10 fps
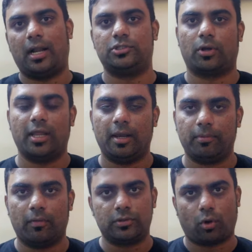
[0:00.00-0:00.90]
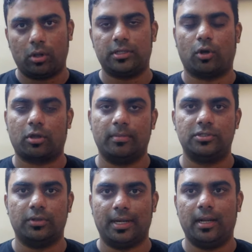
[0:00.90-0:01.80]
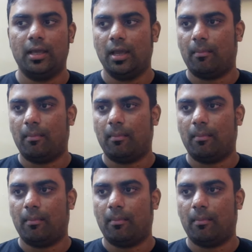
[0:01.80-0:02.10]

I'll surely help you with all the documents you need.